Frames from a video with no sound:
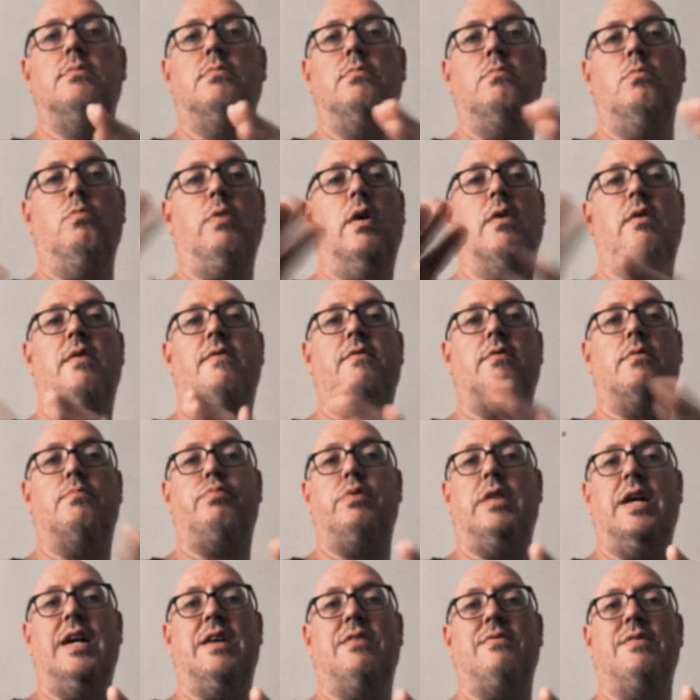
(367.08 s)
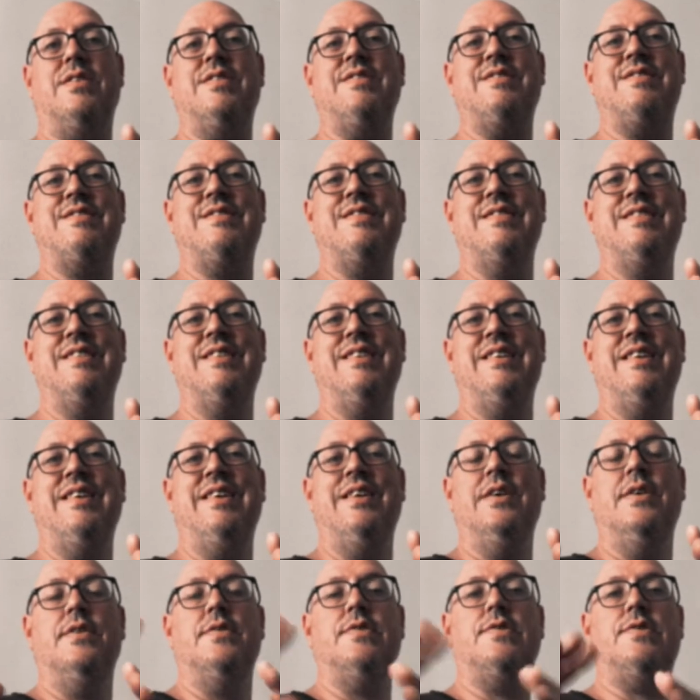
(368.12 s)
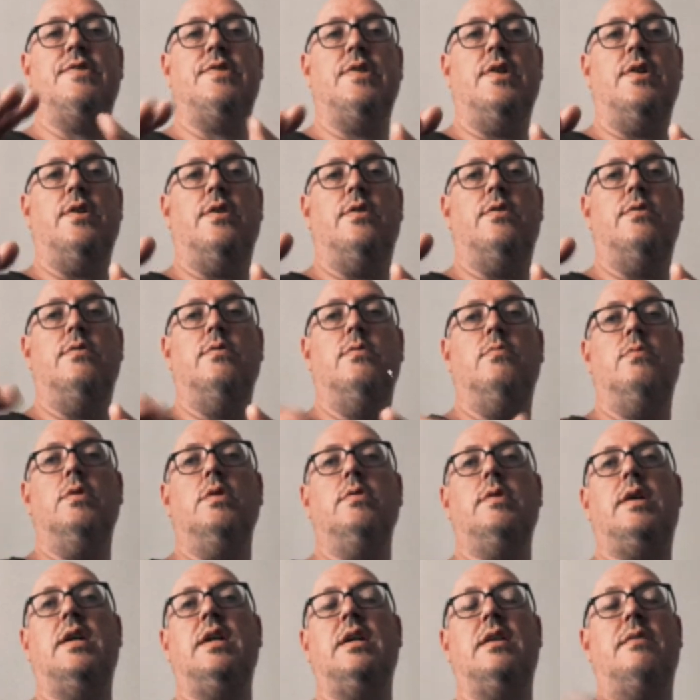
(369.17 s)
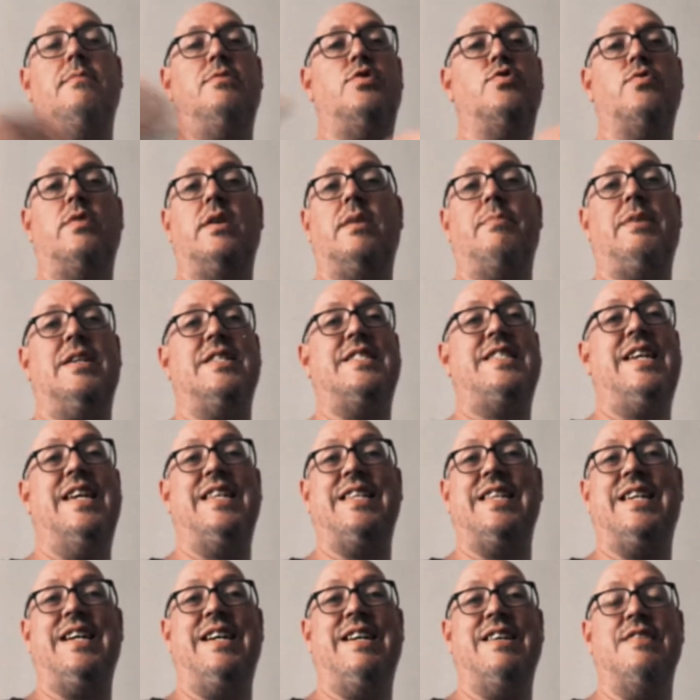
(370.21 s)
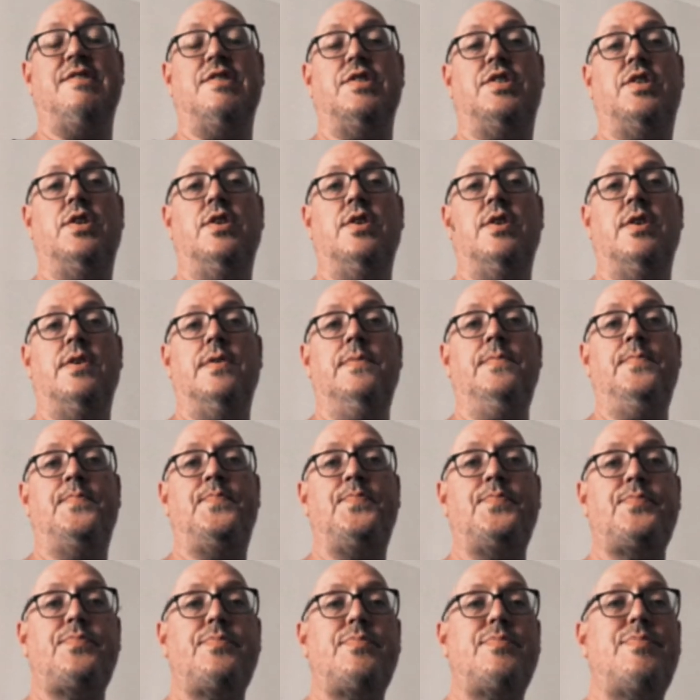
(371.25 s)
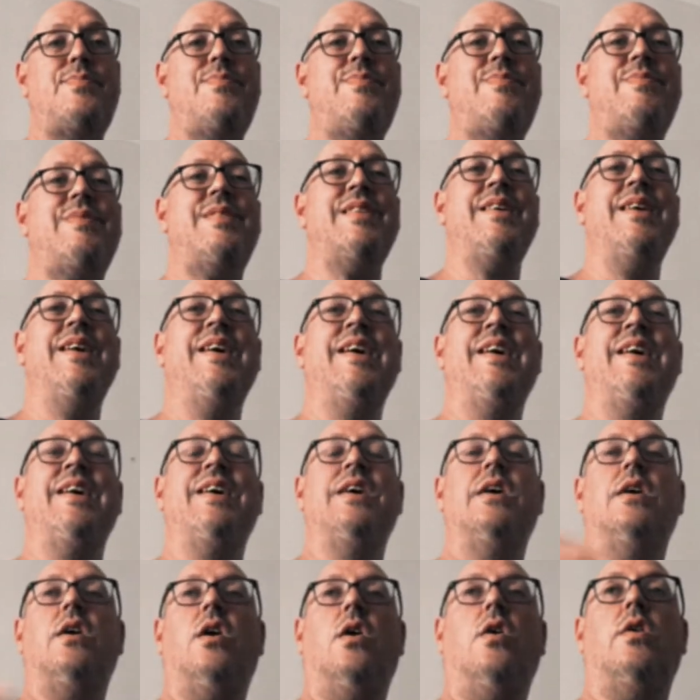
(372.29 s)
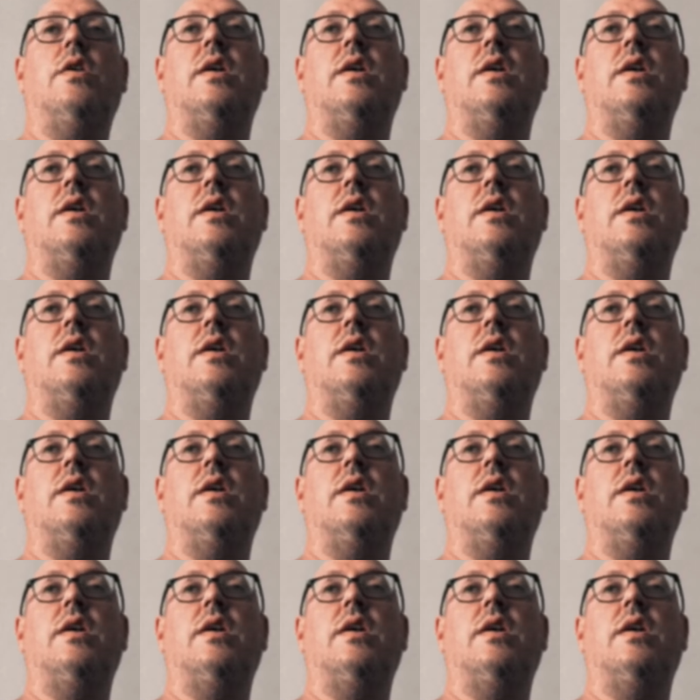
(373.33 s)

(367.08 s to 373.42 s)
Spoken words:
wherever a player is. So we're looking at drawing about 10 cards a turn on